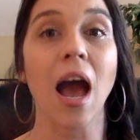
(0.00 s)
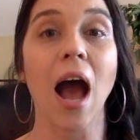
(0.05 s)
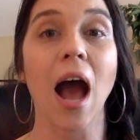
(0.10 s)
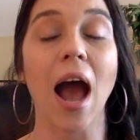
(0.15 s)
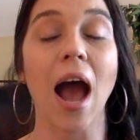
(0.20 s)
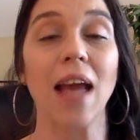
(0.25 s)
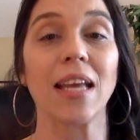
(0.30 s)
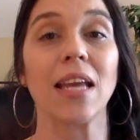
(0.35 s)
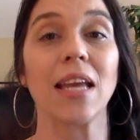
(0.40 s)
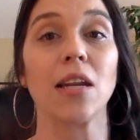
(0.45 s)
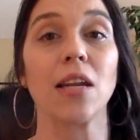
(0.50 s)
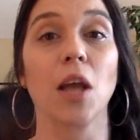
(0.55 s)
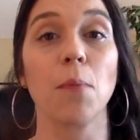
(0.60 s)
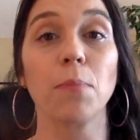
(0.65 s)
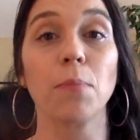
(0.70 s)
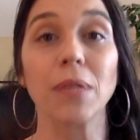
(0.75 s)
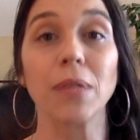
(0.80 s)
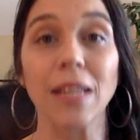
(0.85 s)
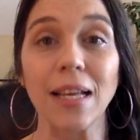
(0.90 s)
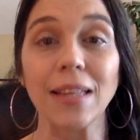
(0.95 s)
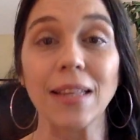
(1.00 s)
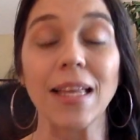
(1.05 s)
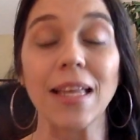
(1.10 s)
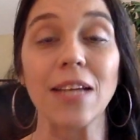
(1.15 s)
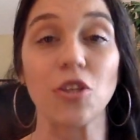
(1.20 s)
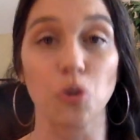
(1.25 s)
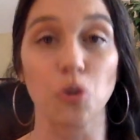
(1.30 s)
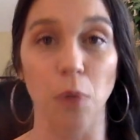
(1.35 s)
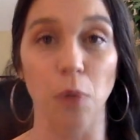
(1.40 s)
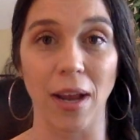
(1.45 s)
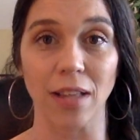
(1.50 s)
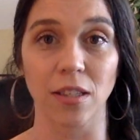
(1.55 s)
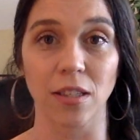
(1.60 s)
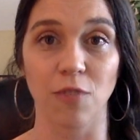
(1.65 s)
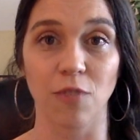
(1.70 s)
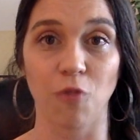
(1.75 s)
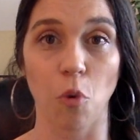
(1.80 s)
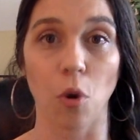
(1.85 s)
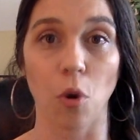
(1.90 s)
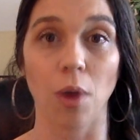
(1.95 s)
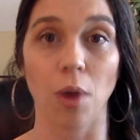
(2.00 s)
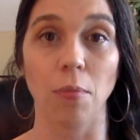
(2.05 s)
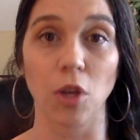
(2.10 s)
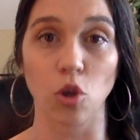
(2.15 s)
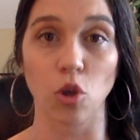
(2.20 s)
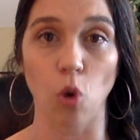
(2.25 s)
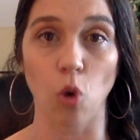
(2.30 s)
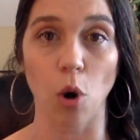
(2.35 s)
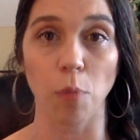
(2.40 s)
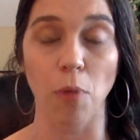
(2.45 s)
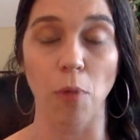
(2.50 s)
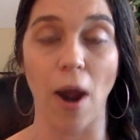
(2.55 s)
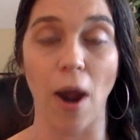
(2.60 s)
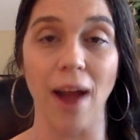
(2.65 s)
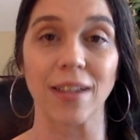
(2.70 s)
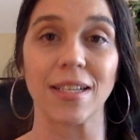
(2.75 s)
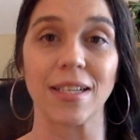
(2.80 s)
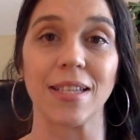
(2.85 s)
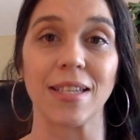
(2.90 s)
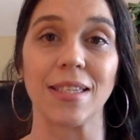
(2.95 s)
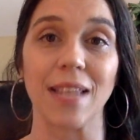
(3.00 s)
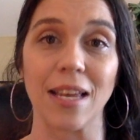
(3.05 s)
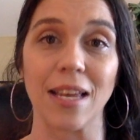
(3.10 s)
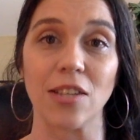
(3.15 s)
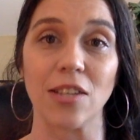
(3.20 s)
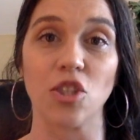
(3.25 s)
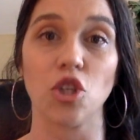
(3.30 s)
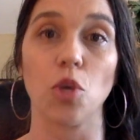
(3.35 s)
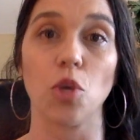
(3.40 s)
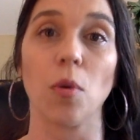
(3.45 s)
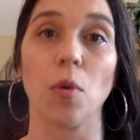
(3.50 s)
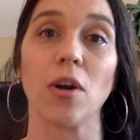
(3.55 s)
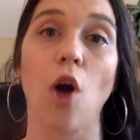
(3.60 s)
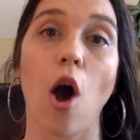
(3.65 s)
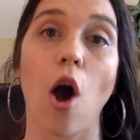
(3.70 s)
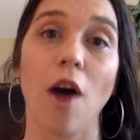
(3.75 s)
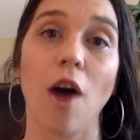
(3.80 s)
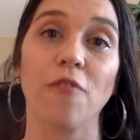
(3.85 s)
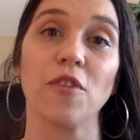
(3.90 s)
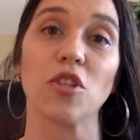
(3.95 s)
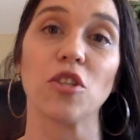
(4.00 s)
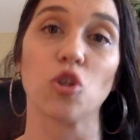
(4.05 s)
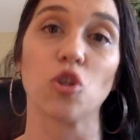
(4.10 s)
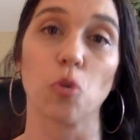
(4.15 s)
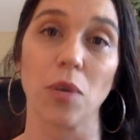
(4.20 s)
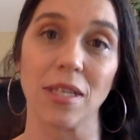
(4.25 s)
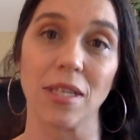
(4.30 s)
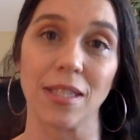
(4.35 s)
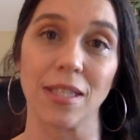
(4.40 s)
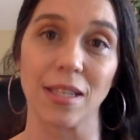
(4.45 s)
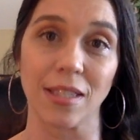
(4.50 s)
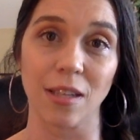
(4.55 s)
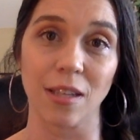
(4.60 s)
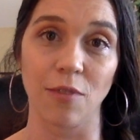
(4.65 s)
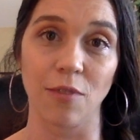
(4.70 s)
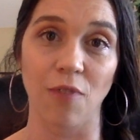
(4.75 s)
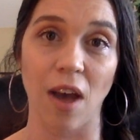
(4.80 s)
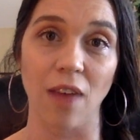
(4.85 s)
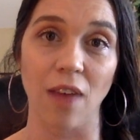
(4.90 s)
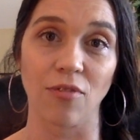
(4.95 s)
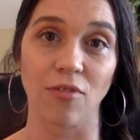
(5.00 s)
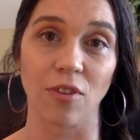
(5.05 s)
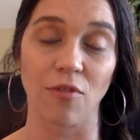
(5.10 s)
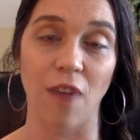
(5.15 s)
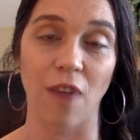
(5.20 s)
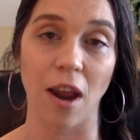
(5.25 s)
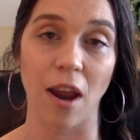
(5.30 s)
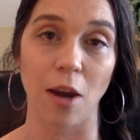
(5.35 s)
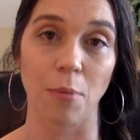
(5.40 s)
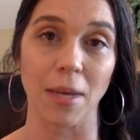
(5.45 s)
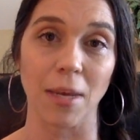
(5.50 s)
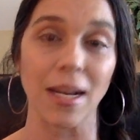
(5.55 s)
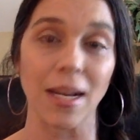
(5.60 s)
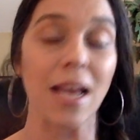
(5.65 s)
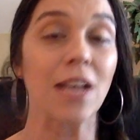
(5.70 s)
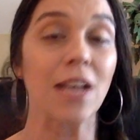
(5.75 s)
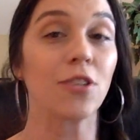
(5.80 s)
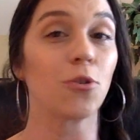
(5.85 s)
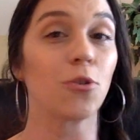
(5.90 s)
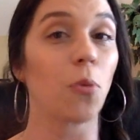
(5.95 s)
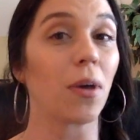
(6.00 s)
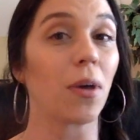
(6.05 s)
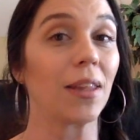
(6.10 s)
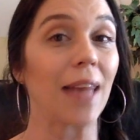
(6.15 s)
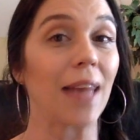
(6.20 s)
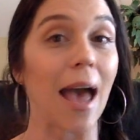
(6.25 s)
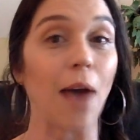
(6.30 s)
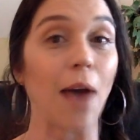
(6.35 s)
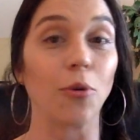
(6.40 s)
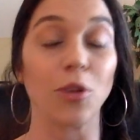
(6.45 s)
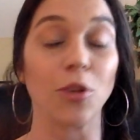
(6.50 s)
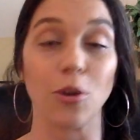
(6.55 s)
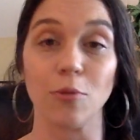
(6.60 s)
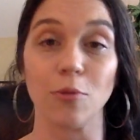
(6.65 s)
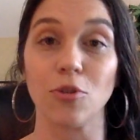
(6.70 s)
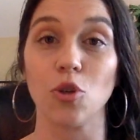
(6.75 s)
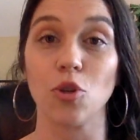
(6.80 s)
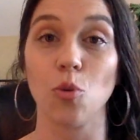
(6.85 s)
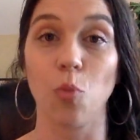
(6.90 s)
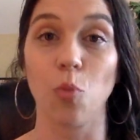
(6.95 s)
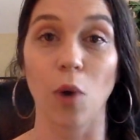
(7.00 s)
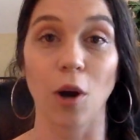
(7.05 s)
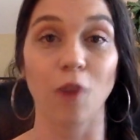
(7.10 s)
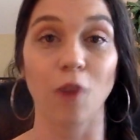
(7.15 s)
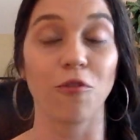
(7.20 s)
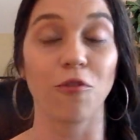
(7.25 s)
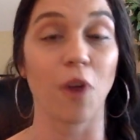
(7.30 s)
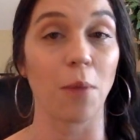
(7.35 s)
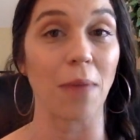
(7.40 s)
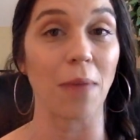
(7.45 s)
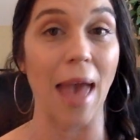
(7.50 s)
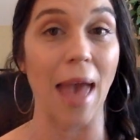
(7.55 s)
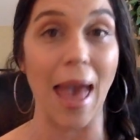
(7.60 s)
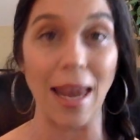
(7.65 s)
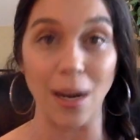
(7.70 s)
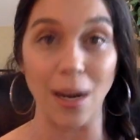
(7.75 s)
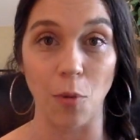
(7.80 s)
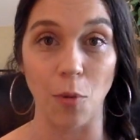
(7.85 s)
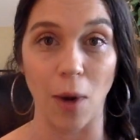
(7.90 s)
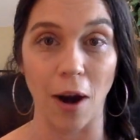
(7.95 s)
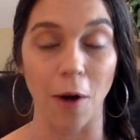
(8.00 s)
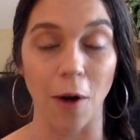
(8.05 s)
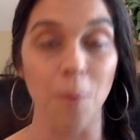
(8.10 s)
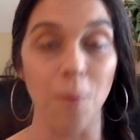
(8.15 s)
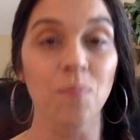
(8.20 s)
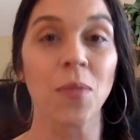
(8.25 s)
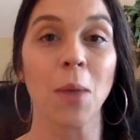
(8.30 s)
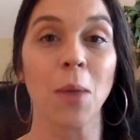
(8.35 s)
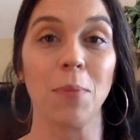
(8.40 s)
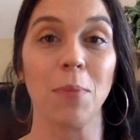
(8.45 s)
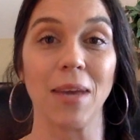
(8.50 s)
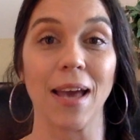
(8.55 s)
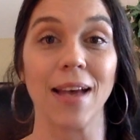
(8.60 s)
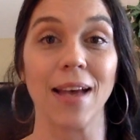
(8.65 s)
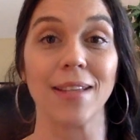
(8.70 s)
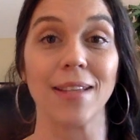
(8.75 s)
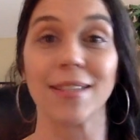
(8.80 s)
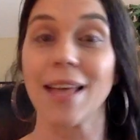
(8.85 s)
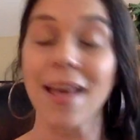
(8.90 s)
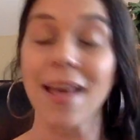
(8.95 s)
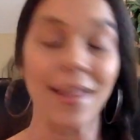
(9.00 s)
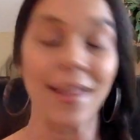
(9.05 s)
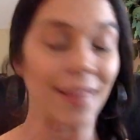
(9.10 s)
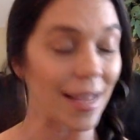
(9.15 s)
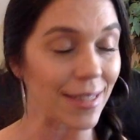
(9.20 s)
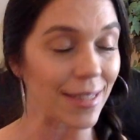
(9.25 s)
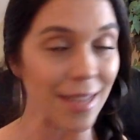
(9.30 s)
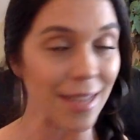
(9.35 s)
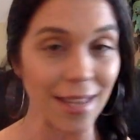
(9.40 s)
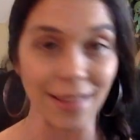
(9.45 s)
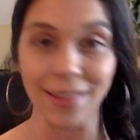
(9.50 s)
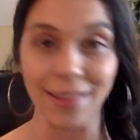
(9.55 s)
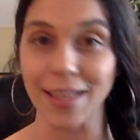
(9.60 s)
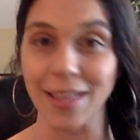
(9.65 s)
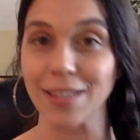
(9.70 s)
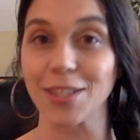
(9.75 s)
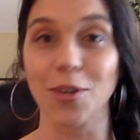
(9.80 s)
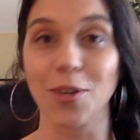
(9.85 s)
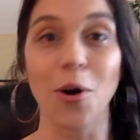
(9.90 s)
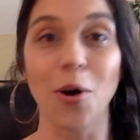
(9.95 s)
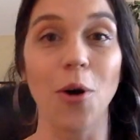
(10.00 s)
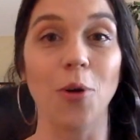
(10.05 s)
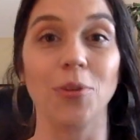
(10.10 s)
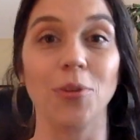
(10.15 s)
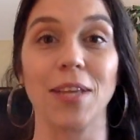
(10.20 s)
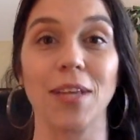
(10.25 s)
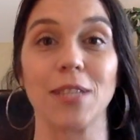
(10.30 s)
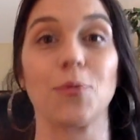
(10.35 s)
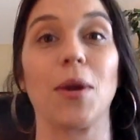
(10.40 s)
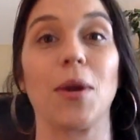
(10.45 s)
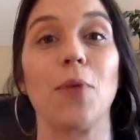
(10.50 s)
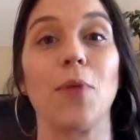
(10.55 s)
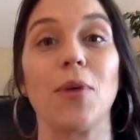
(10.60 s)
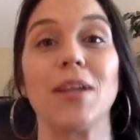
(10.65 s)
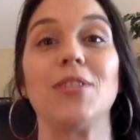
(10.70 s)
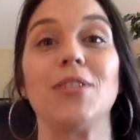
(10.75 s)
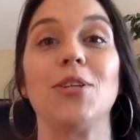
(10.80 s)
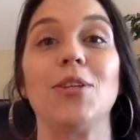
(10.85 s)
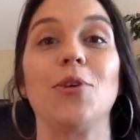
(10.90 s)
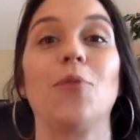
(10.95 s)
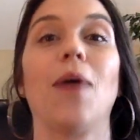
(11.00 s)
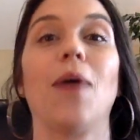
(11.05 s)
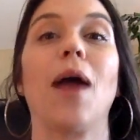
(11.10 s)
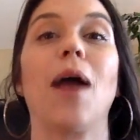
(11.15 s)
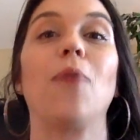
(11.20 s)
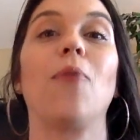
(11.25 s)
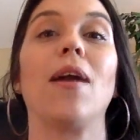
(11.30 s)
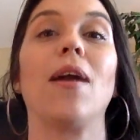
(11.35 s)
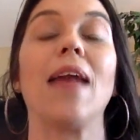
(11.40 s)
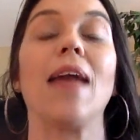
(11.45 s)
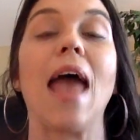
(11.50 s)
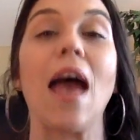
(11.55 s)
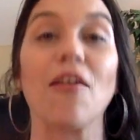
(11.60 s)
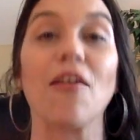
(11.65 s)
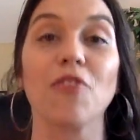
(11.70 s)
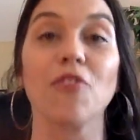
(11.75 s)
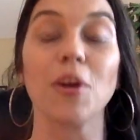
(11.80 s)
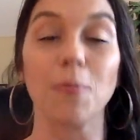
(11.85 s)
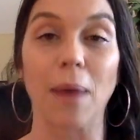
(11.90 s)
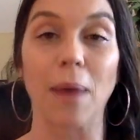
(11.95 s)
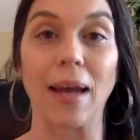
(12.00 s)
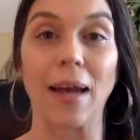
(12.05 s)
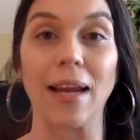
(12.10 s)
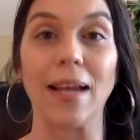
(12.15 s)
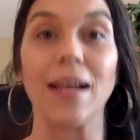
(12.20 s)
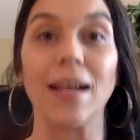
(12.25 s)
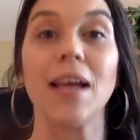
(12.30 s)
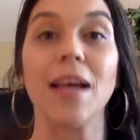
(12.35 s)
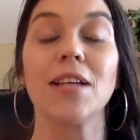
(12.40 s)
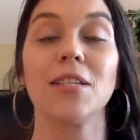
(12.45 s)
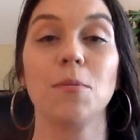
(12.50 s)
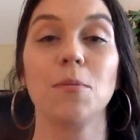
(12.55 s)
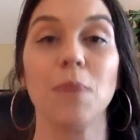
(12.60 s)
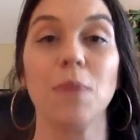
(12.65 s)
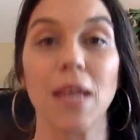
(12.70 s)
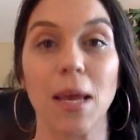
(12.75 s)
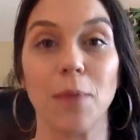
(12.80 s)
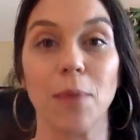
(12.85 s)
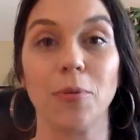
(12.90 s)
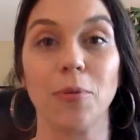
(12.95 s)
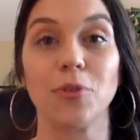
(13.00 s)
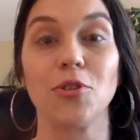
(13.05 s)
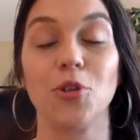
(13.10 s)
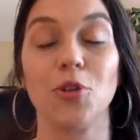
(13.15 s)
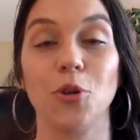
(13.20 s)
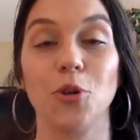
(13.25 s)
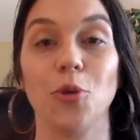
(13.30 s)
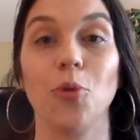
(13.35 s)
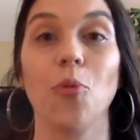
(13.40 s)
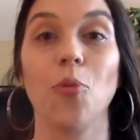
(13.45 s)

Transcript: I can completely transform your practice into an Office three sixty-five environment to allow you to work from anywhere. Because that's it, that's the goal, that's what I want to do. I want everybody to be able to